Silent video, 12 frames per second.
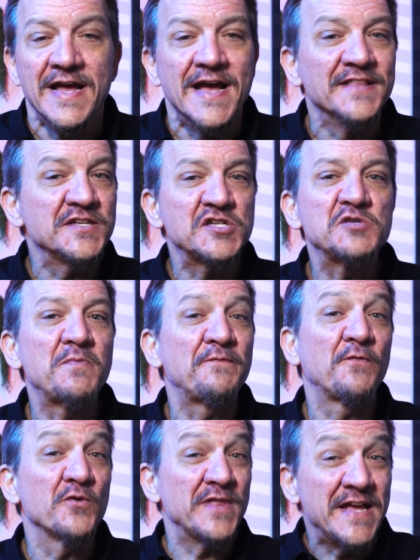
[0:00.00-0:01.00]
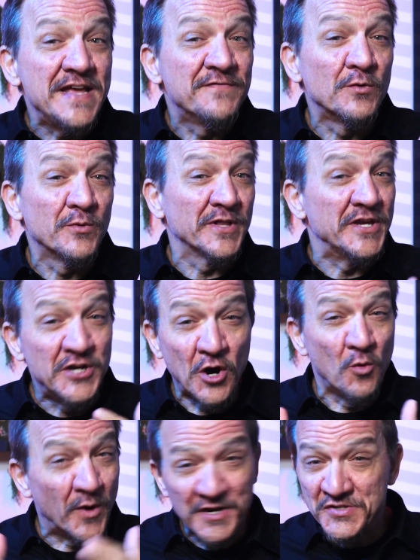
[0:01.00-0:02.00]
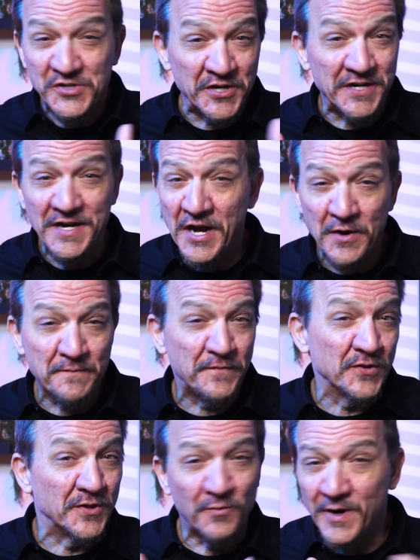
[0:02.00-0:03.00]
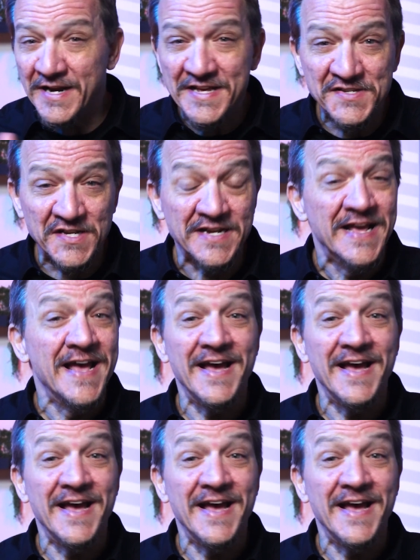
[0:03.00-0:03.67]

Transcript: and this is before they even really know what is good and helpful and what isn't,